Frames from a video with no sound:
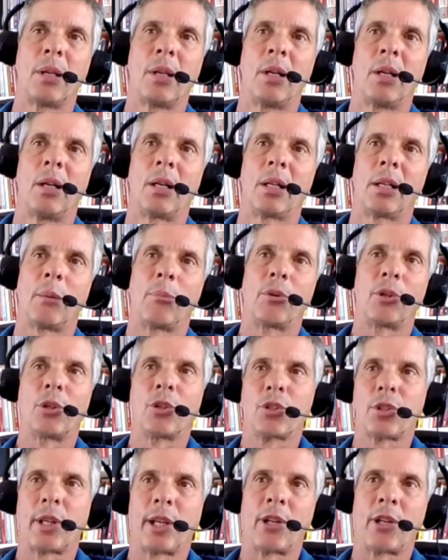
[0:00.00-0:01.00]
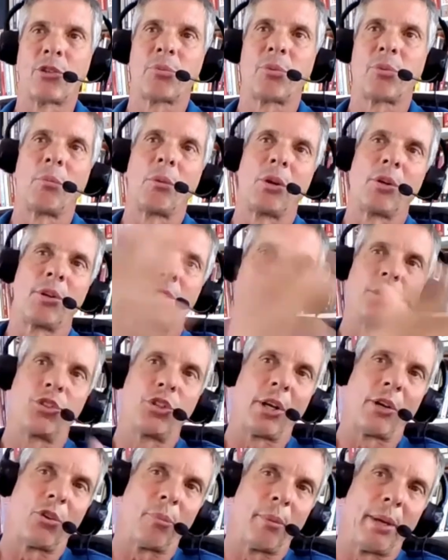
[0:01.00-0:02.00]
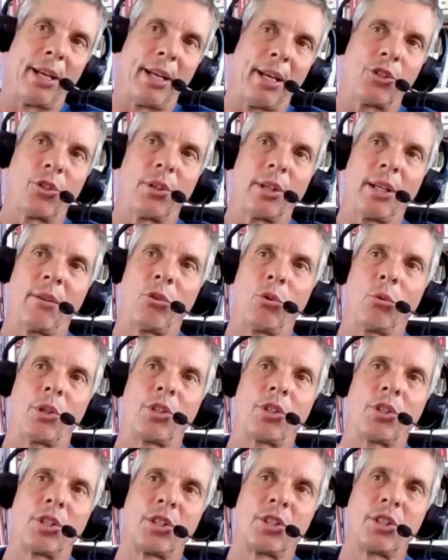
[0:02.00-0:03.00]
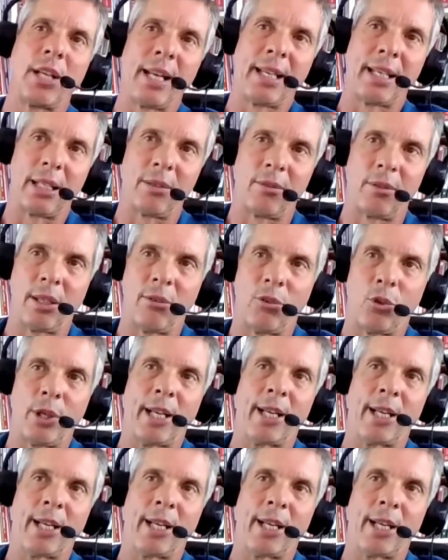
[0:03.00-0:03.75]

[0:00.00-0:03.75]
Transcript: A couple years later, I was promoted to general manager level, which is executive level.